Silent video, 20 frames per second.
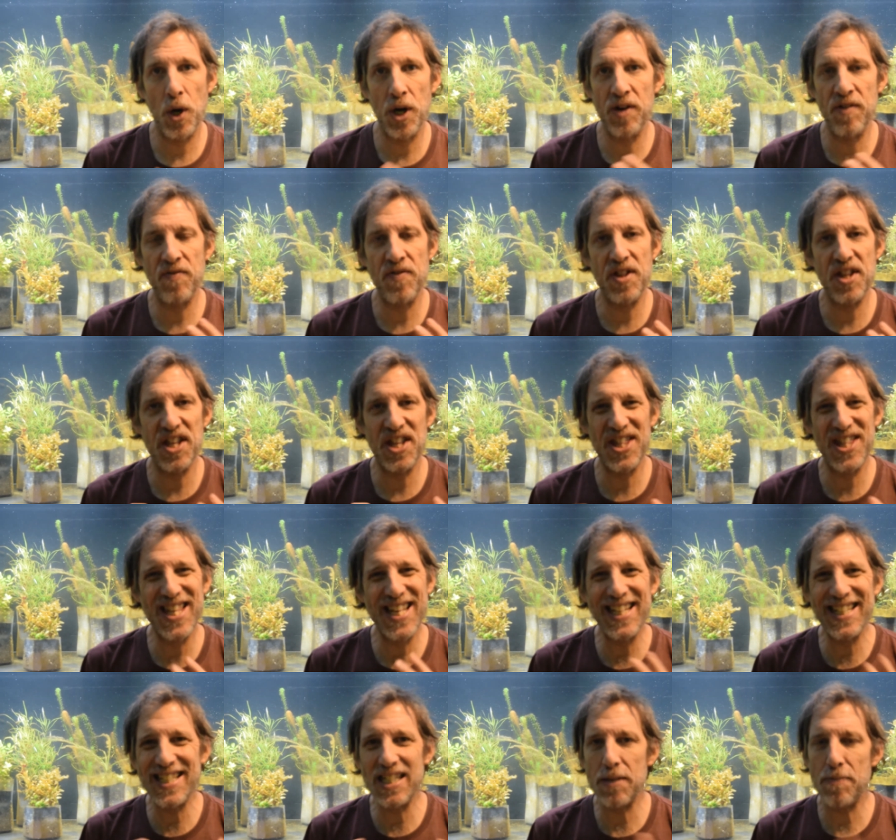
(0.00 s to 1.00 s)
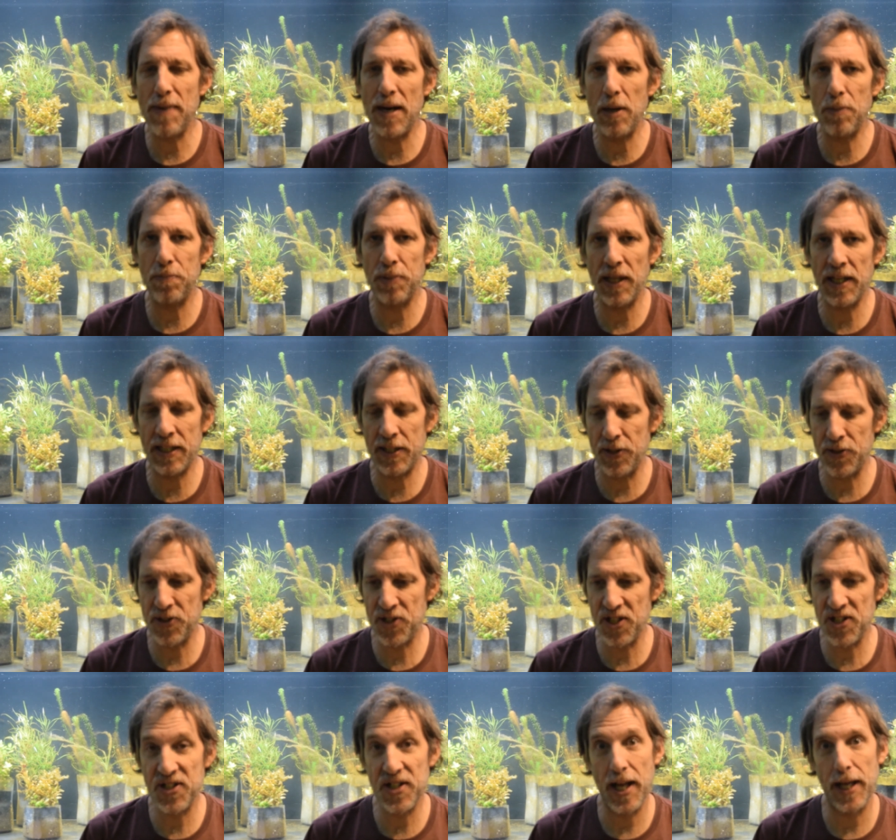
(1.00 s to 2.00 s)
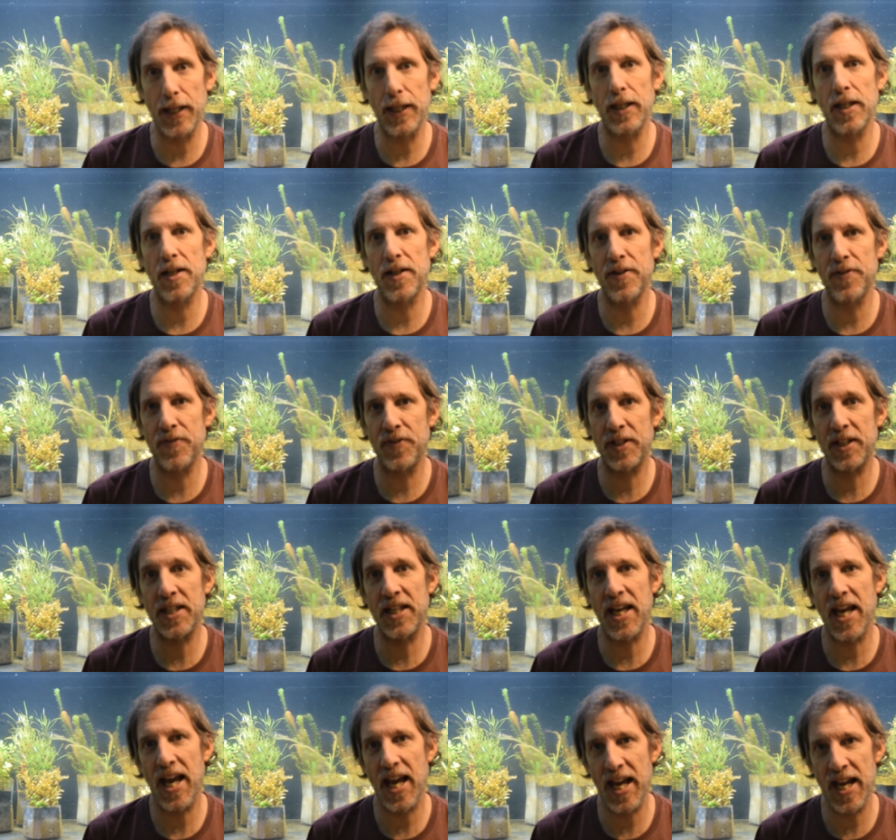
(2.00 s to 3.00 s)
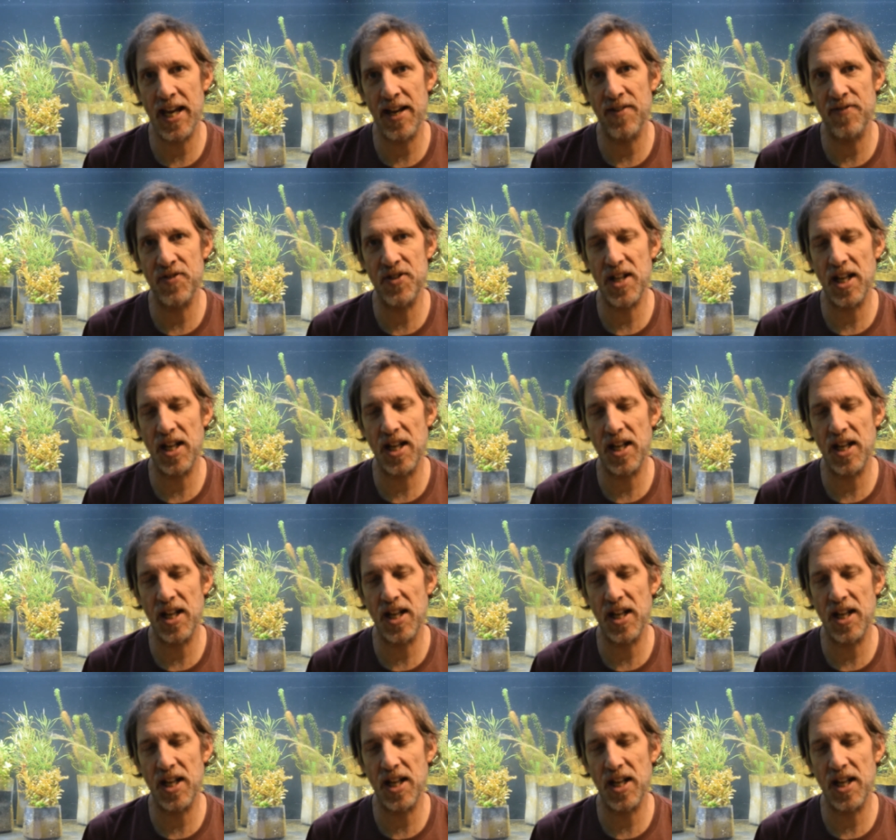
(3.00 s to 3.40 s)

of the things about plecos is they love caves.